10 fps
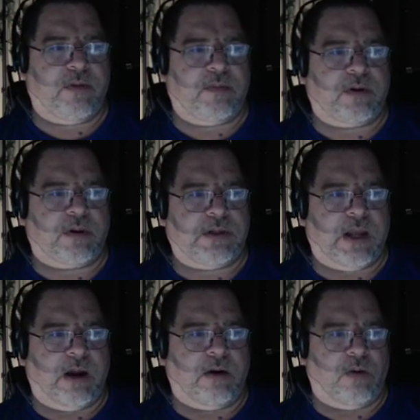I'm going to click
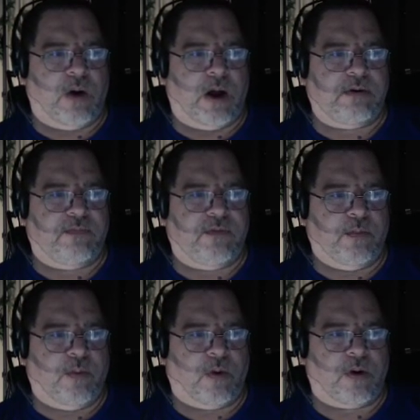the arrow under
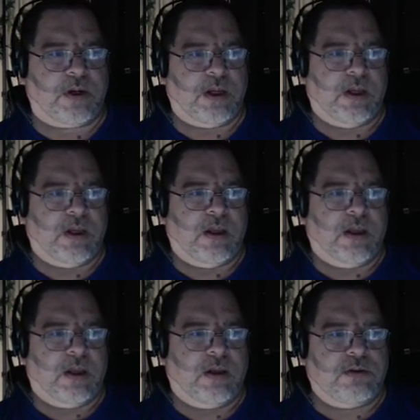viewport,
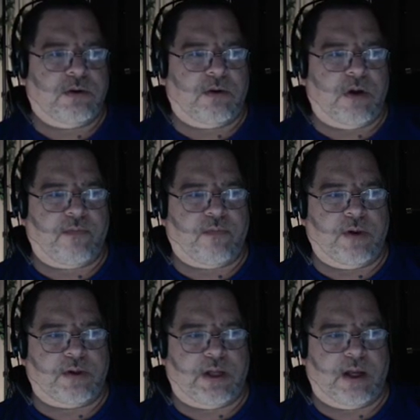turn off
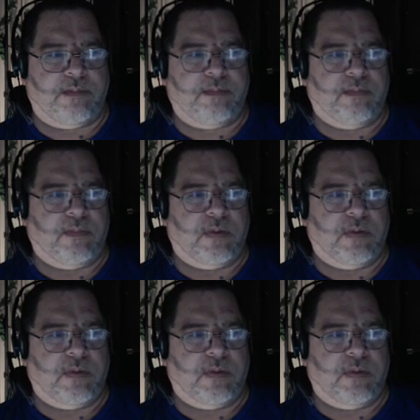real time.